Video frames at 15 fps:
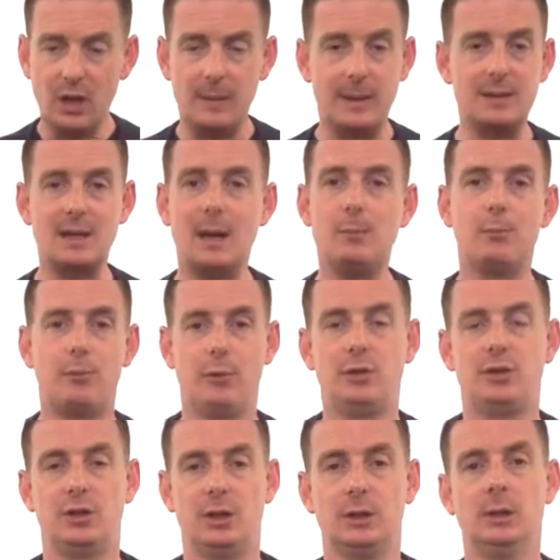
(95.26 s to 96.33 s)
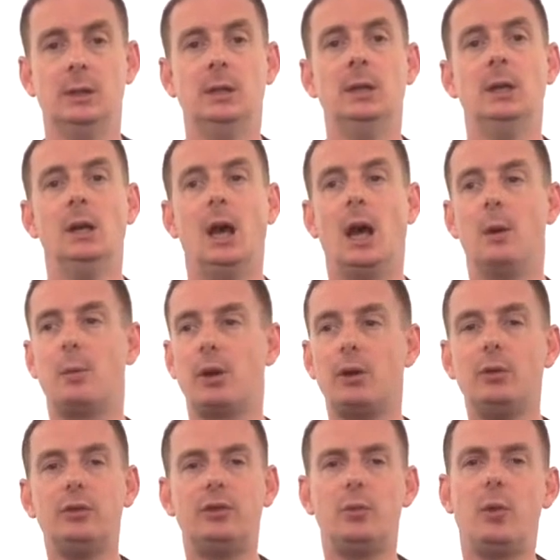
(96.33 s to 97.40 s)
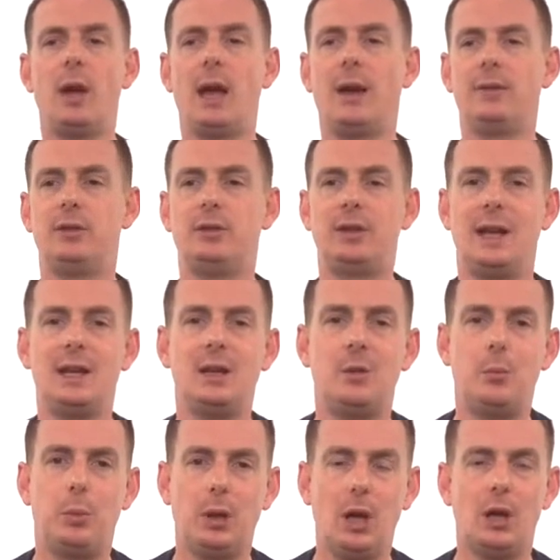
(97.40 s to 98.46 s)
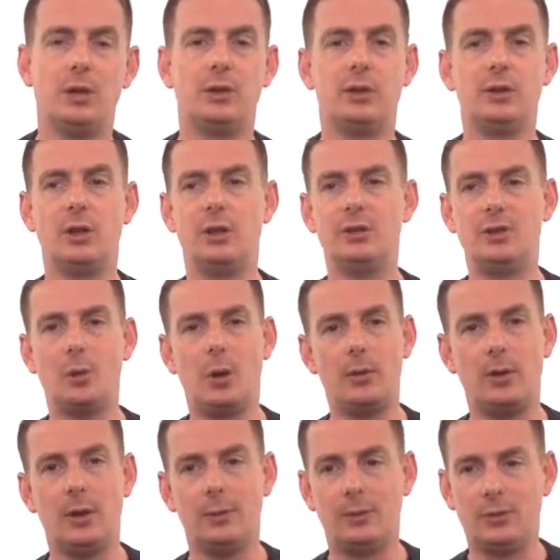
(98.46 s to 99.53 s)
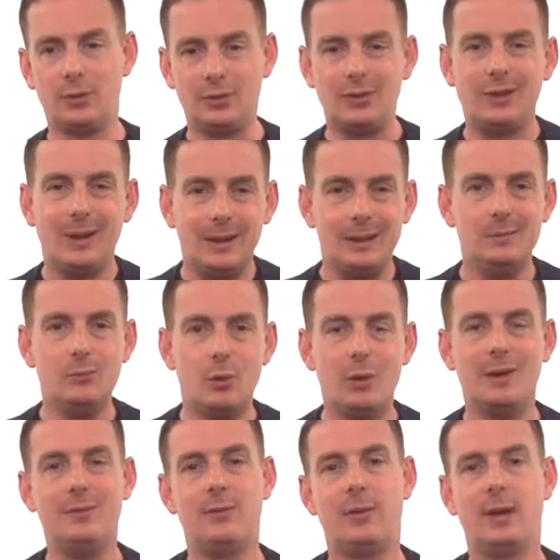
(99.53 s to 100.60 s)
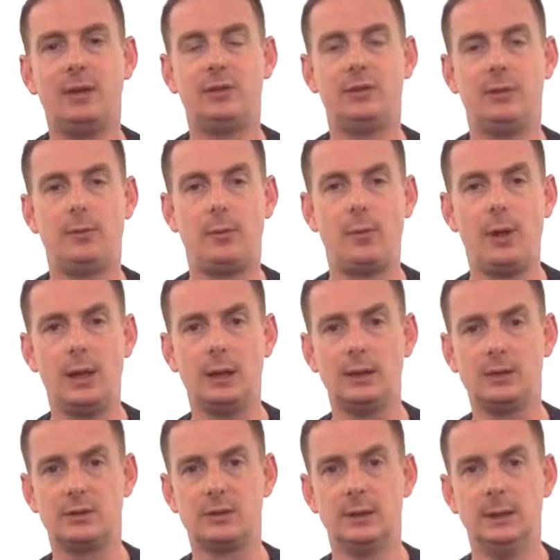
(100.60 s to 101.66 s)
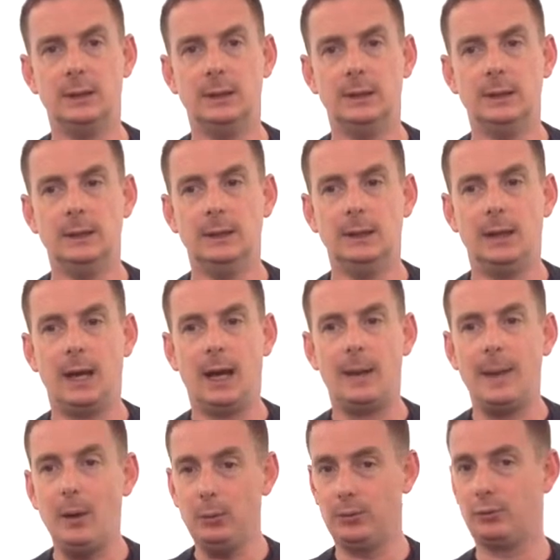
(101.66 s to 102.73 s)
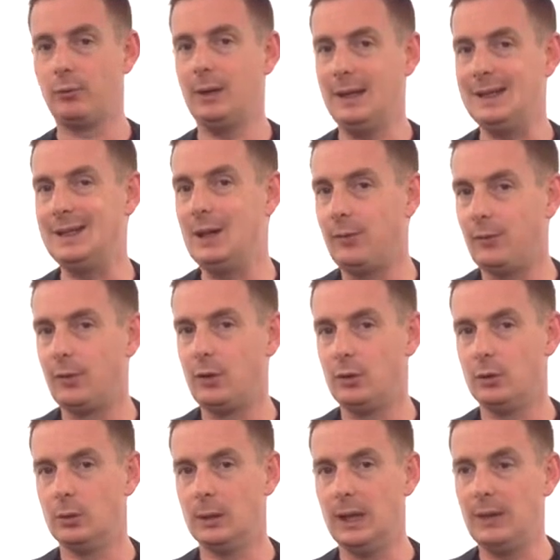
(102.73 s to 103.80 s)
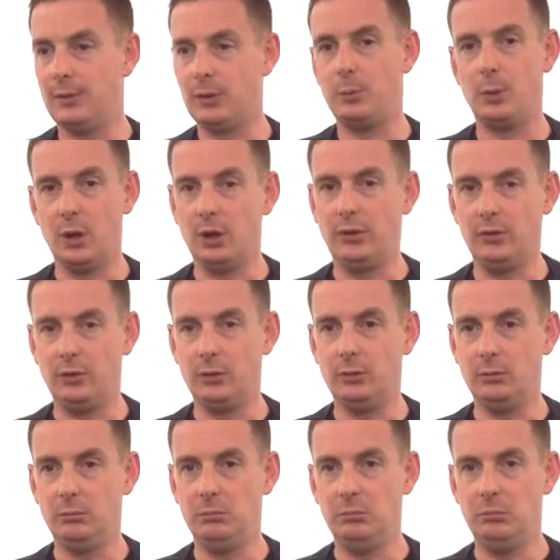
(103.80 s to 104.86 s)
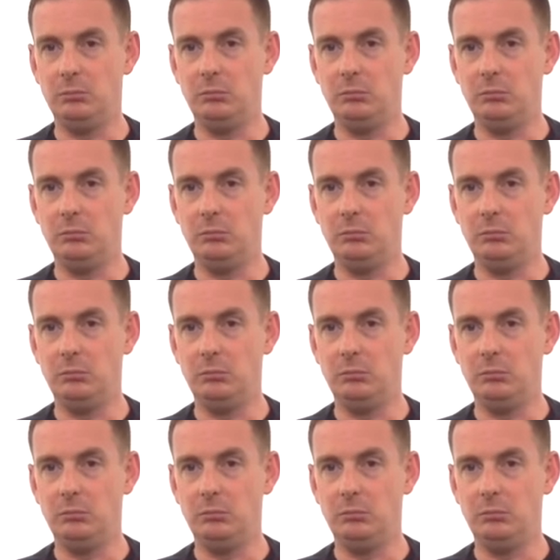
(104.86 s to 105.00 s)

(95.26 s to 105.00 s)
and their temperature. But I also might have to take blood and do other sort of slightly more invasive things. And that was really difficult if the person